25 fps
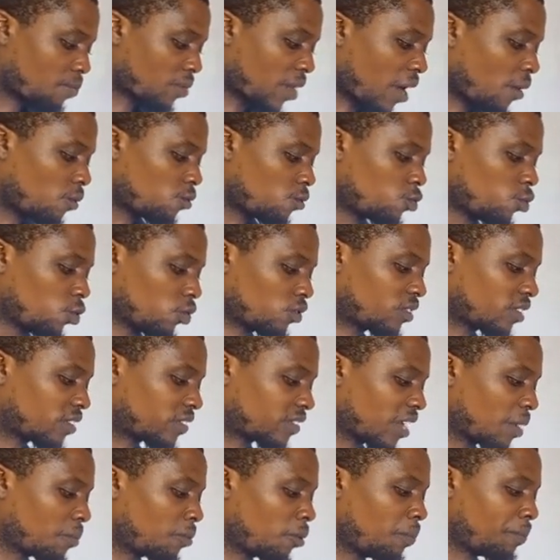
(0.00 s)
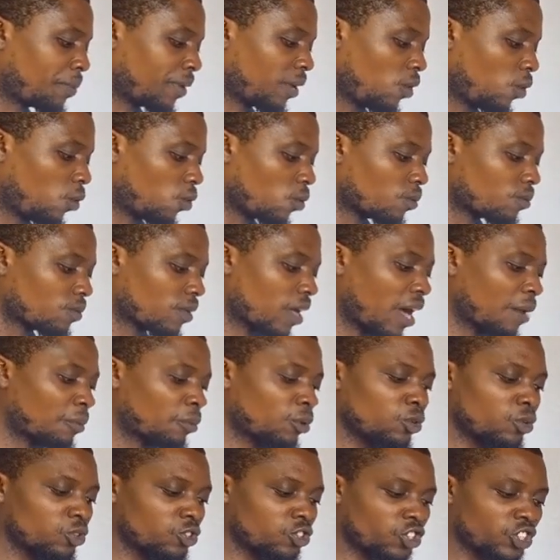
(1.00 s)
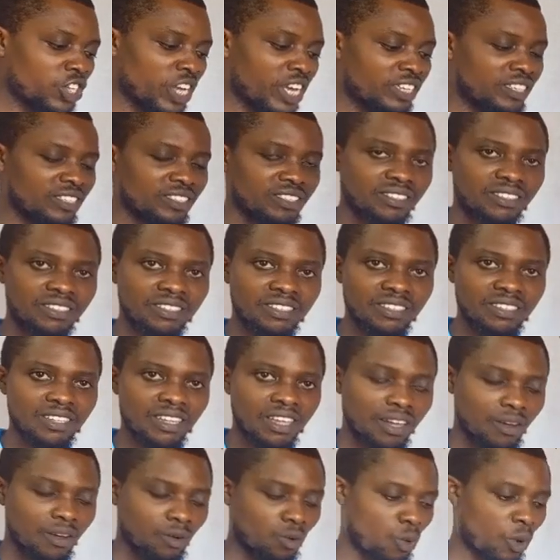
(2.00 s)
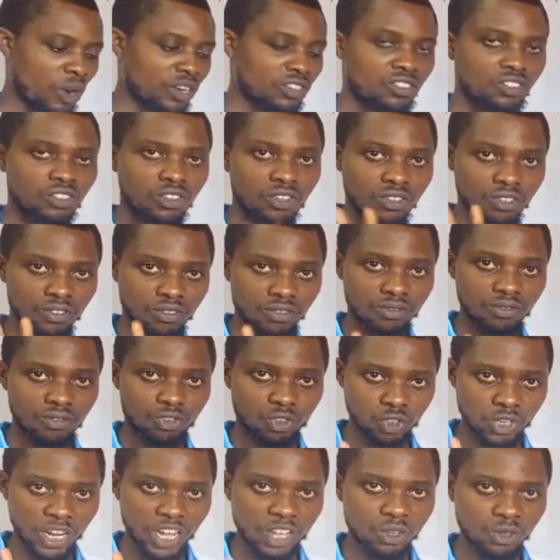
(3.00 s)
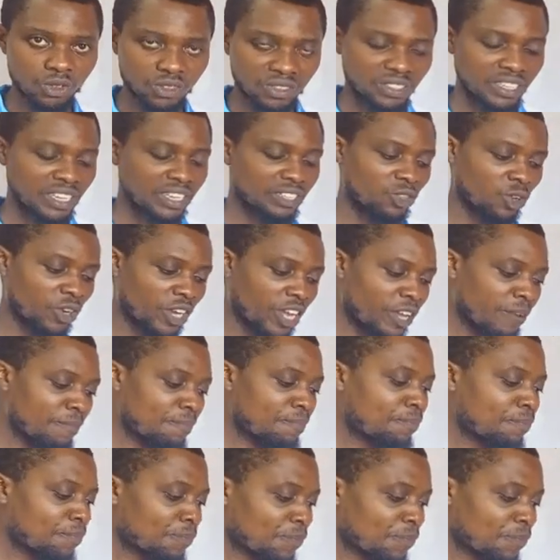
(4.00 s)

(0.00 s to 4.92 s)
Now, use the table below. I'm going to share this question so that you see it, okay?